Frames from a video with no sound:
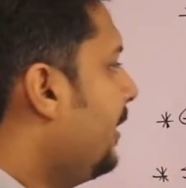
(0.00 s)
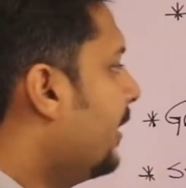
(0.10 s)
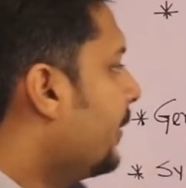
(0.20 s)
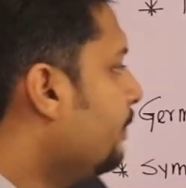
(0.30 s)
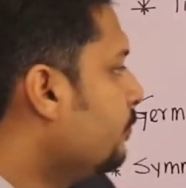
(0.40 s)

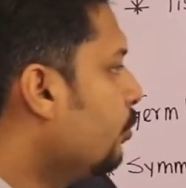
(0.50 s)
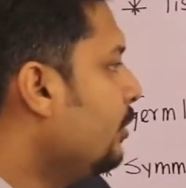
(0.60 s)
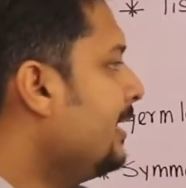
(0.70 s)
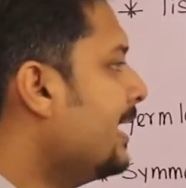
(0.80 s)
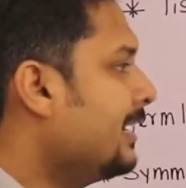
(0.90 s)
layer,
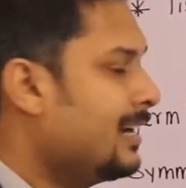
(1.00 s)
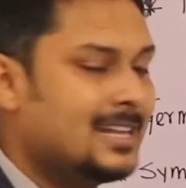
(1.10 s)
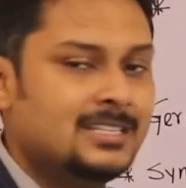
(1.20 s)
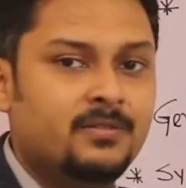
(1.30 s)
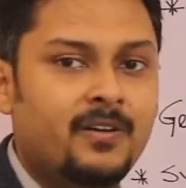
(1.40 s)
we can
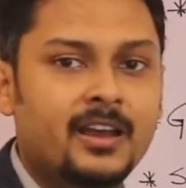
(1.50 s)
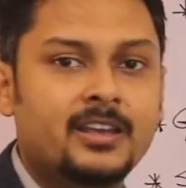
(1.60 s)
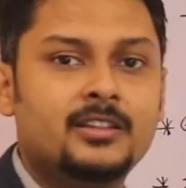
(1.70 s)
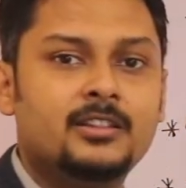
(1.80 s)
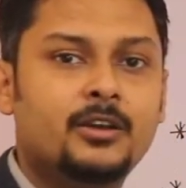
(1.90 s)
classify
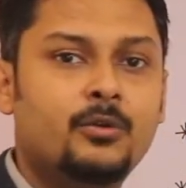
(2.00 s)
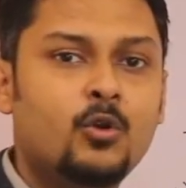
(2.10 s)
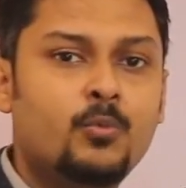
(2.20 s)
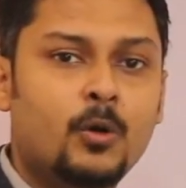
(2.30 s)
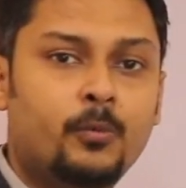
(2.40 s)
the group of